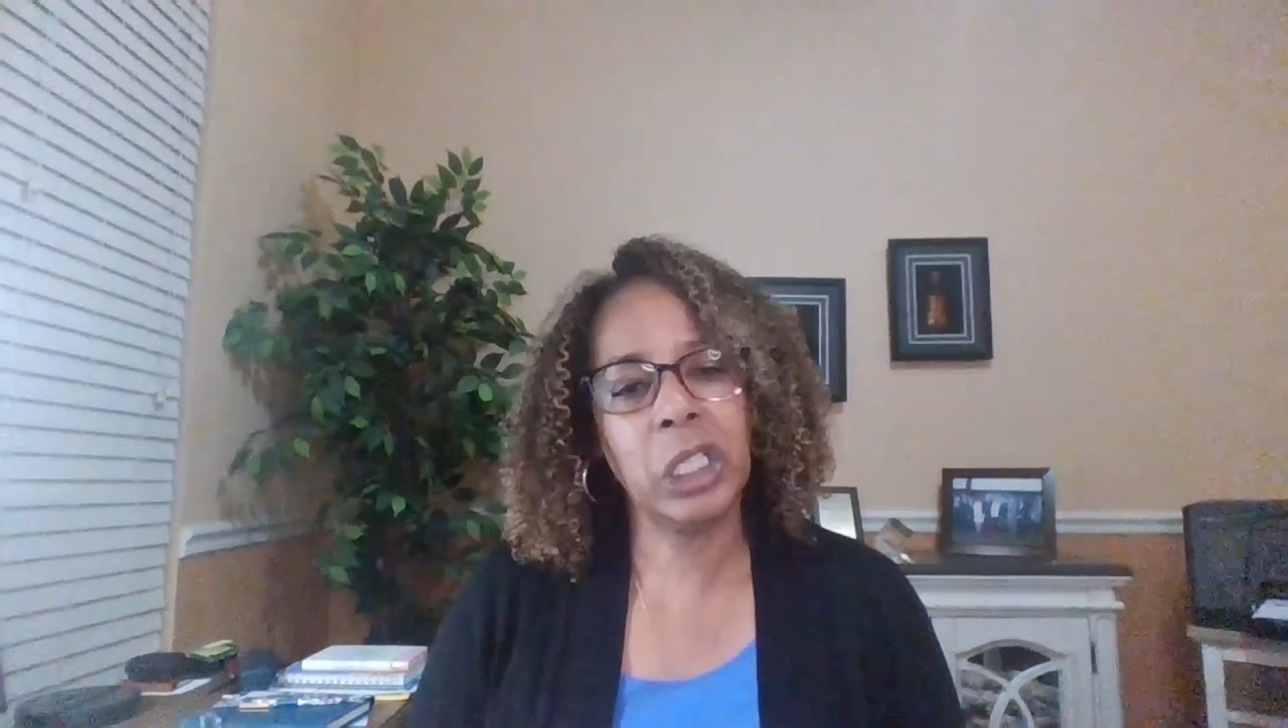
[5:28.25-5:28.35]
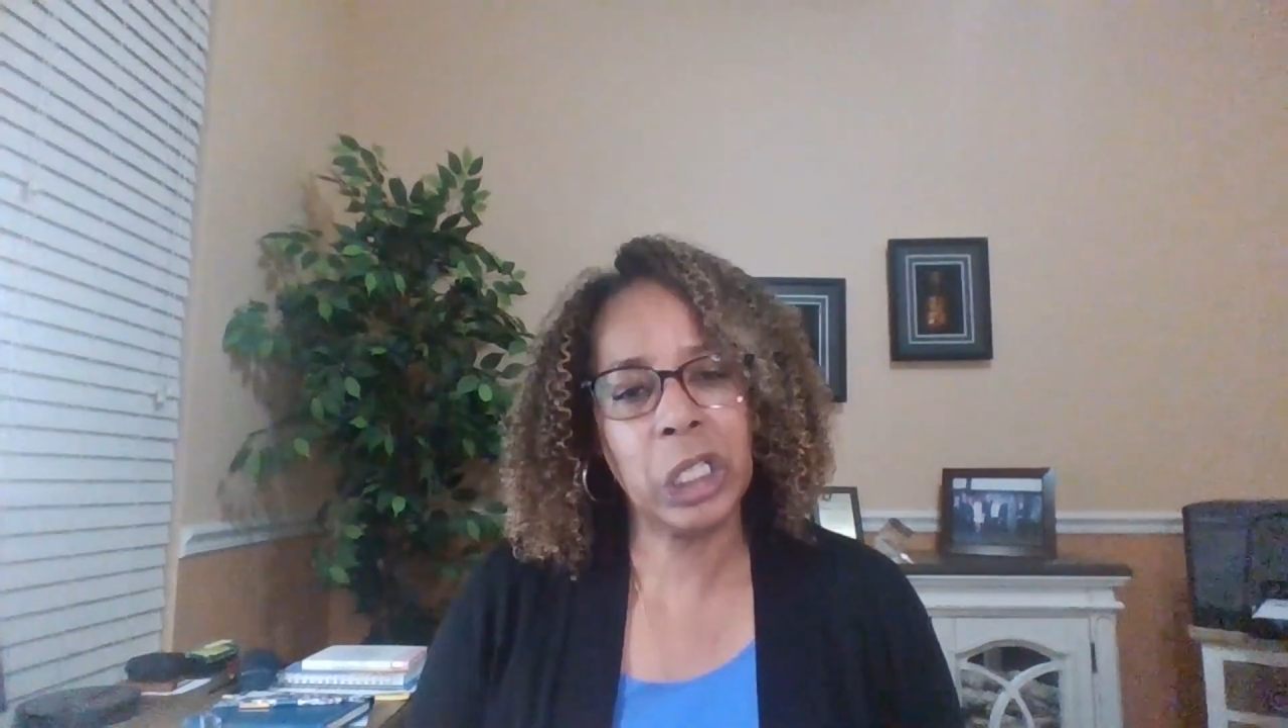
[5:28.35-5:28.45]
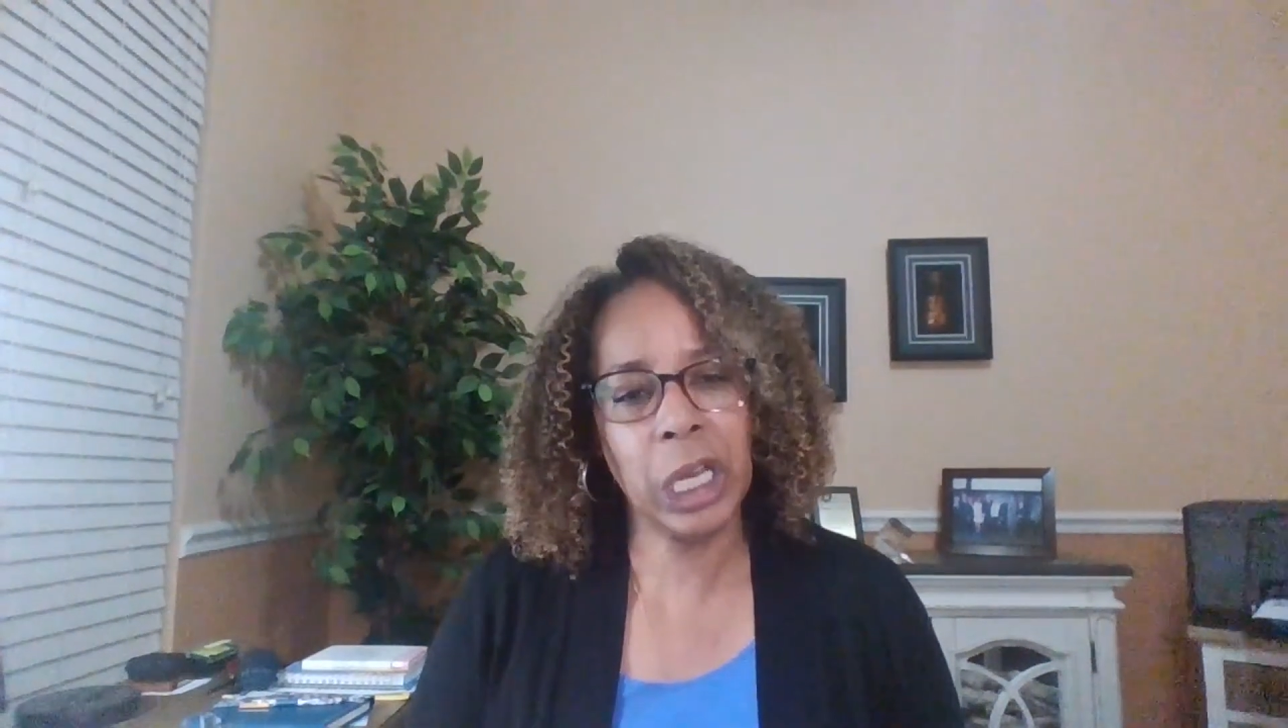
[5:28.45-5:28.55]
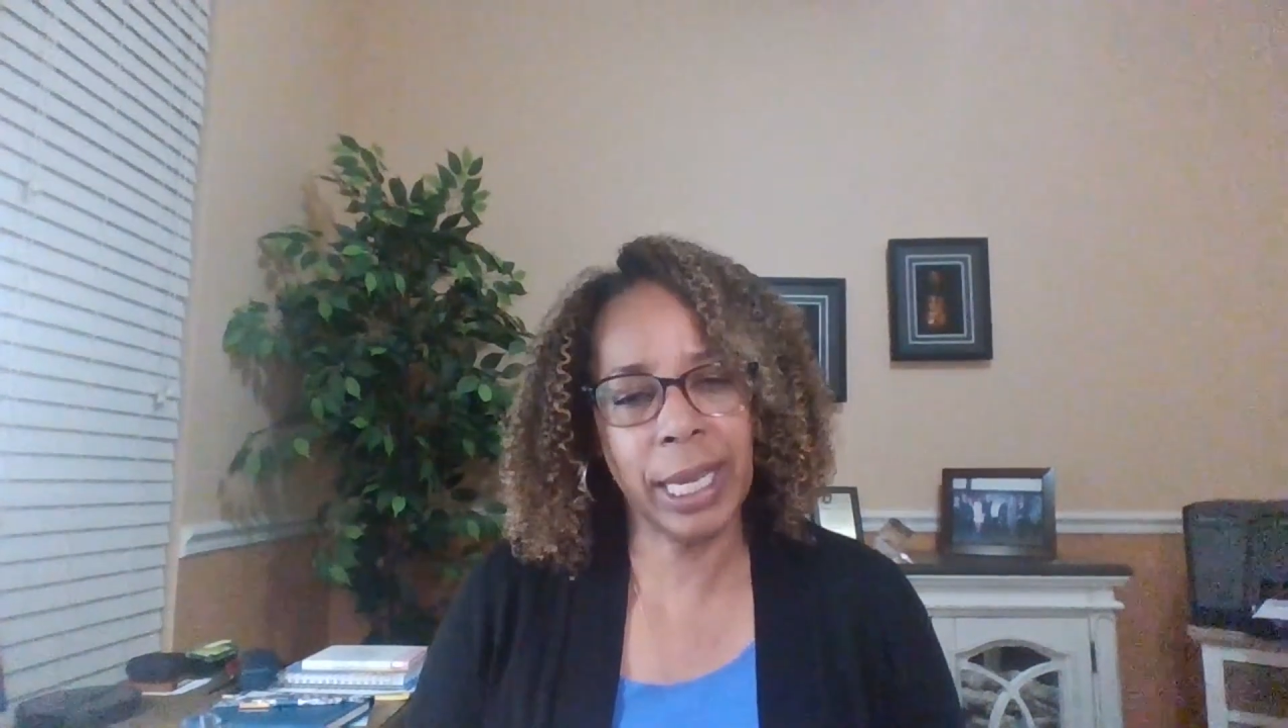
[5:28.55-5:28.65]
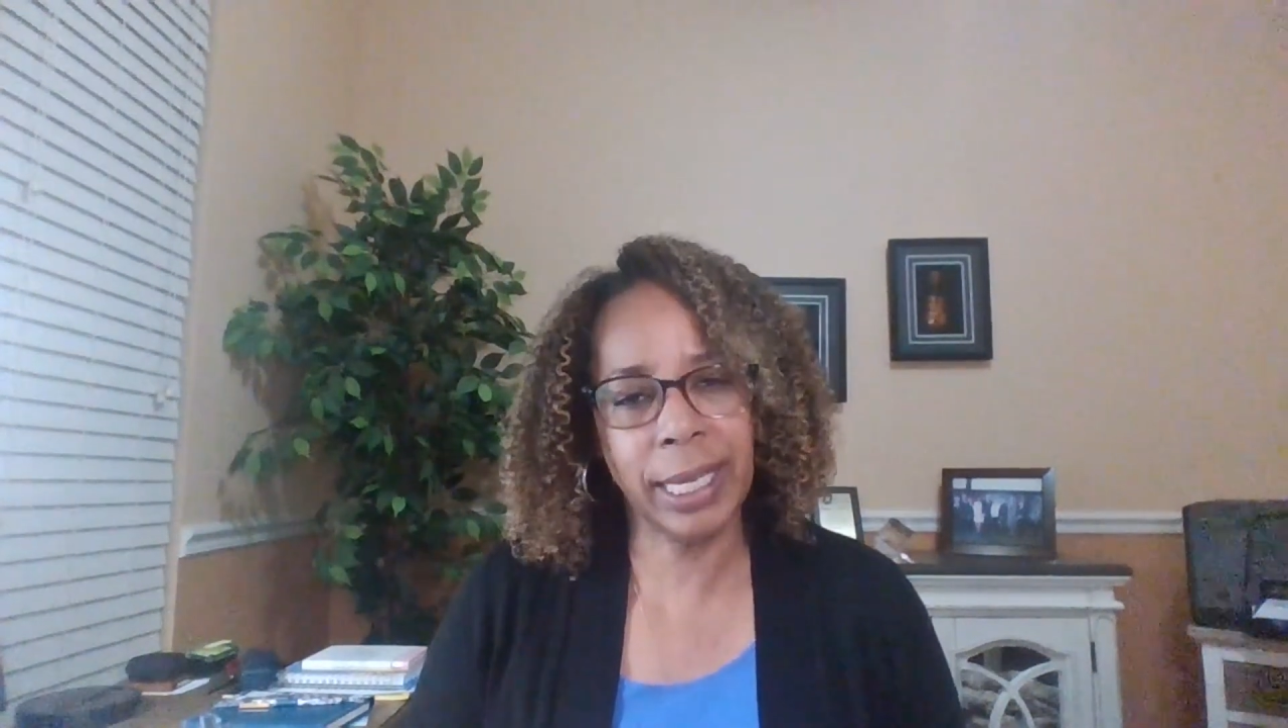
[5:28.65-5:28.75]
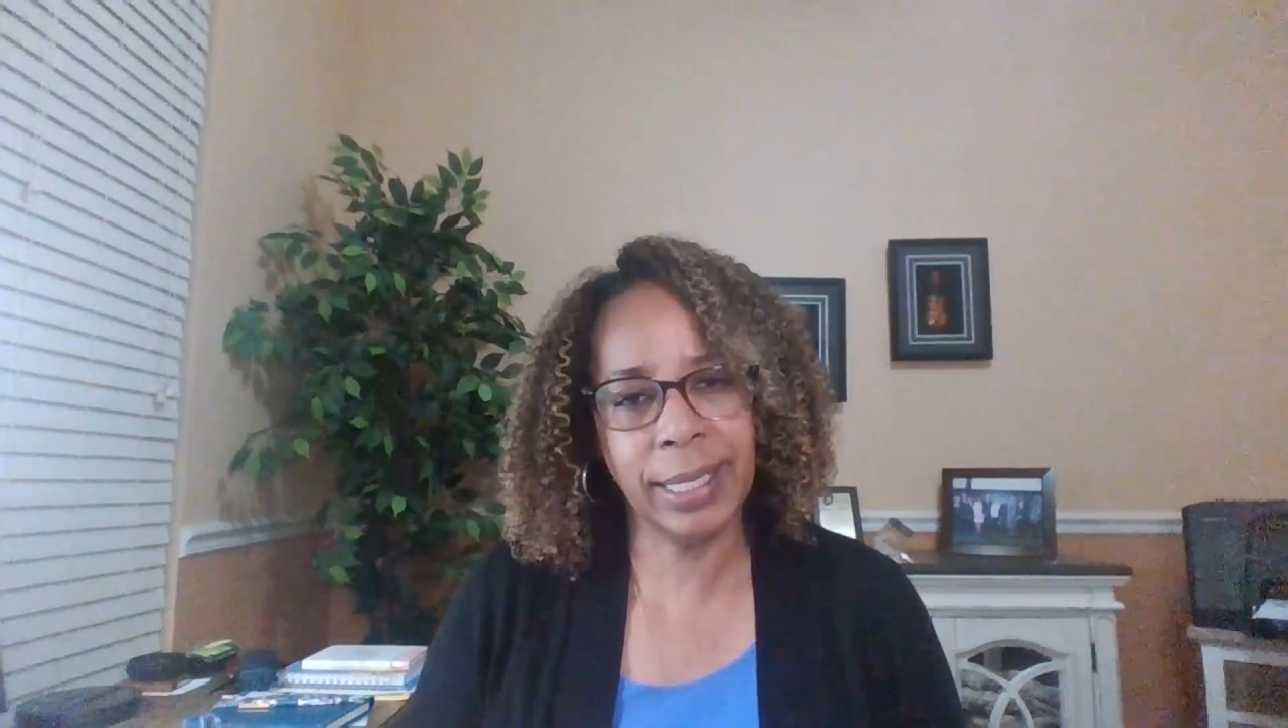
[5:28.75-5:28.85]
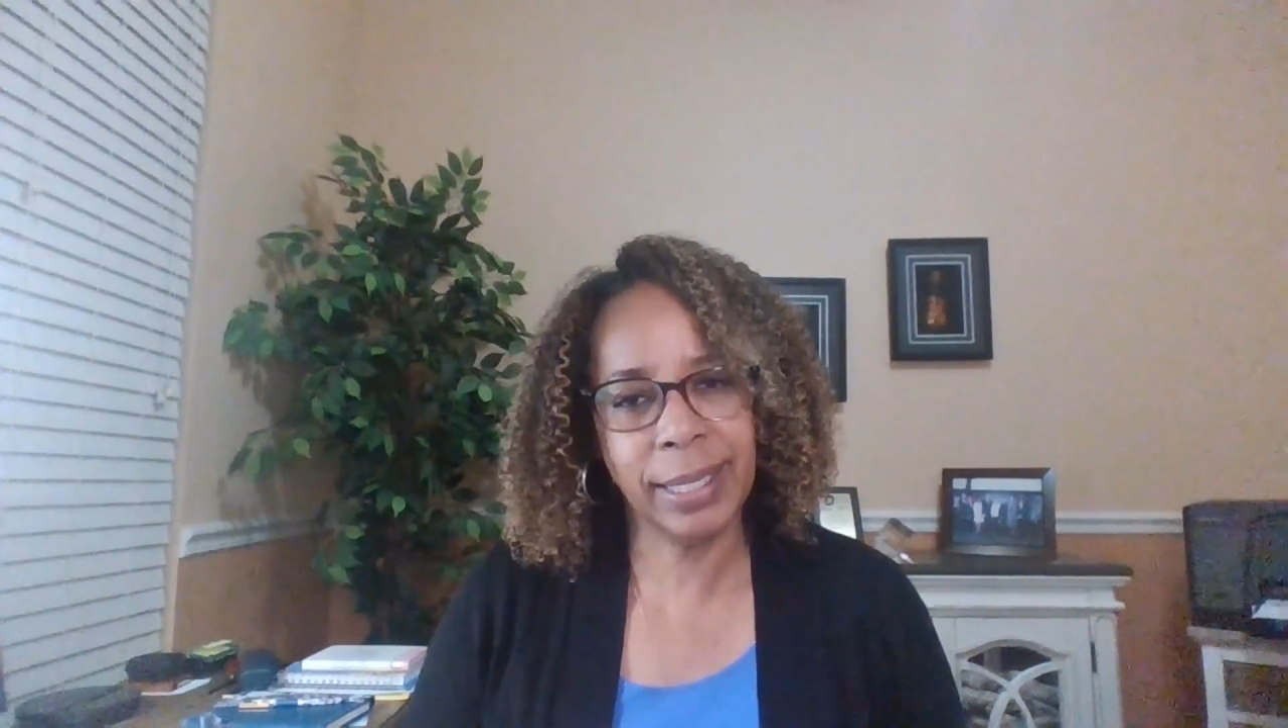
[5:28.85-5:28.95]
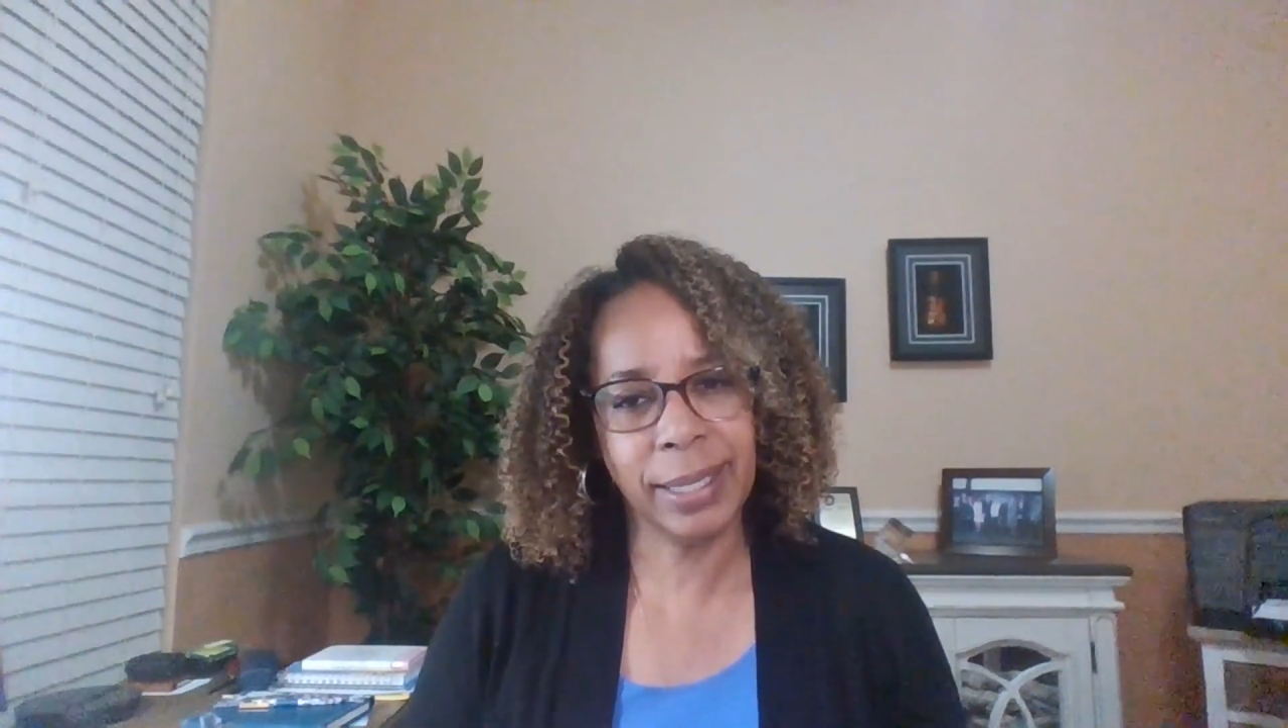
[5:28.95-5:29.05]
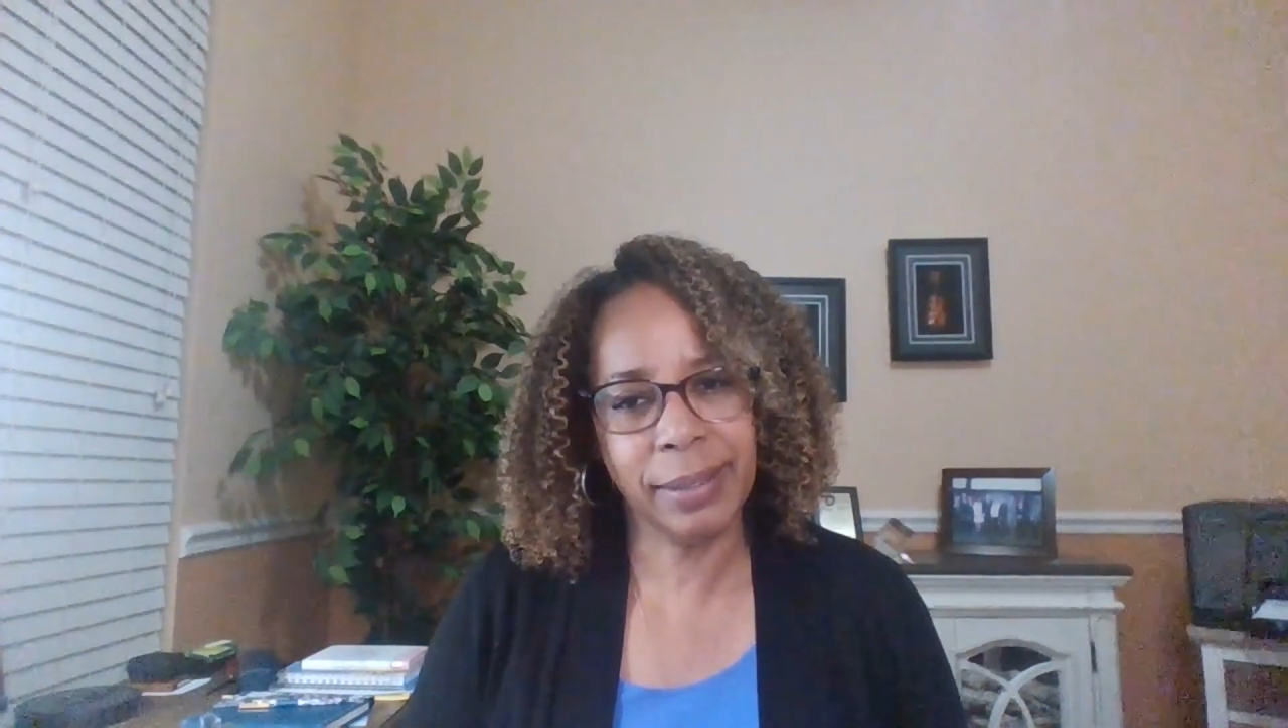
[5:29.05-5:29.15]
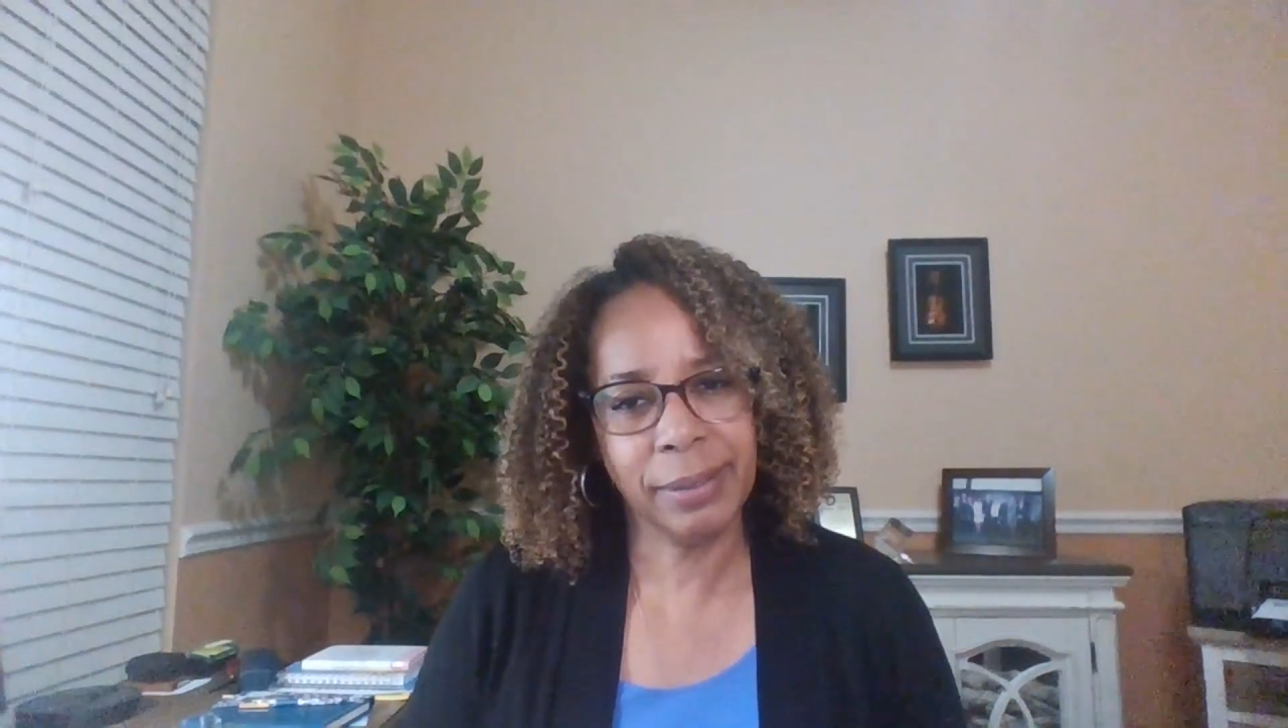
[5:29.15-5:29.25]

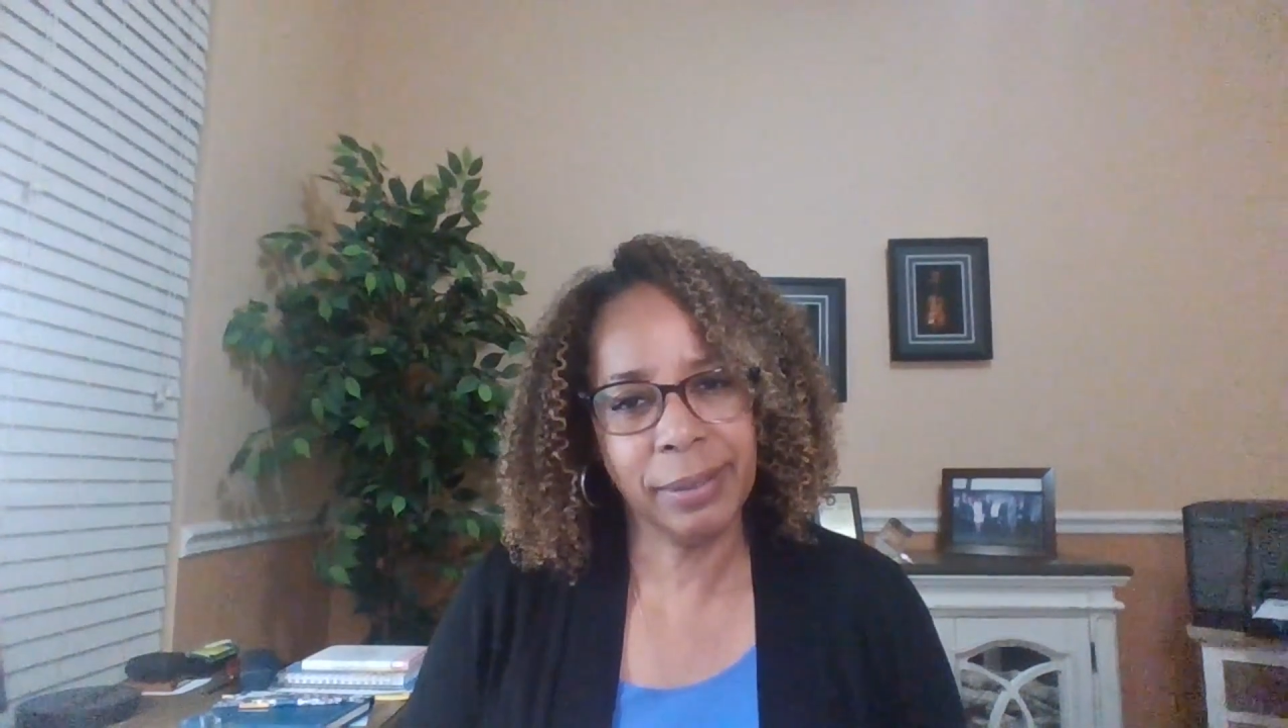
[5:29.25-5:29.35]
chains.